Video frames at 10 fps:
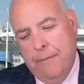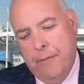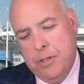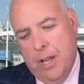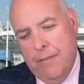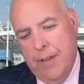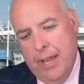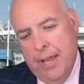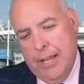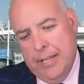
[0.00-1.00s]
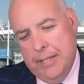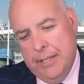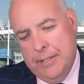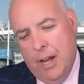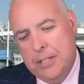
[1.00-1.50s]
First off,
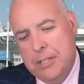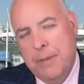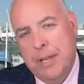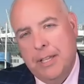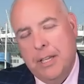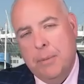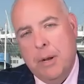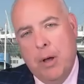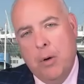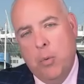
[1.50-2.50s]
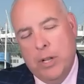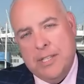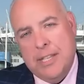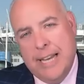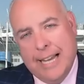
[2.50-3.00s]
talk to me a little bit about
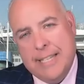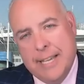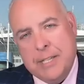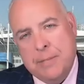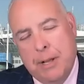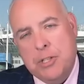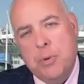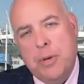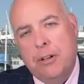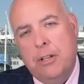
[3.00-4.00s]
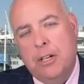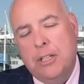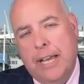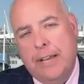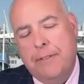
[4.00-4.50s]
what's the next 6 months to a year
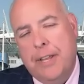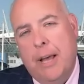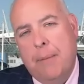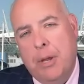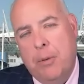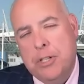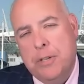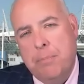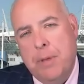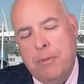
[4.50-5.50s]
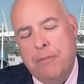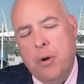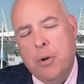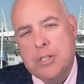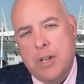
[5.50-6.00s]
look like for the company. What should people
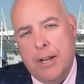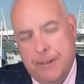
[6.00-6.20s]
focus on?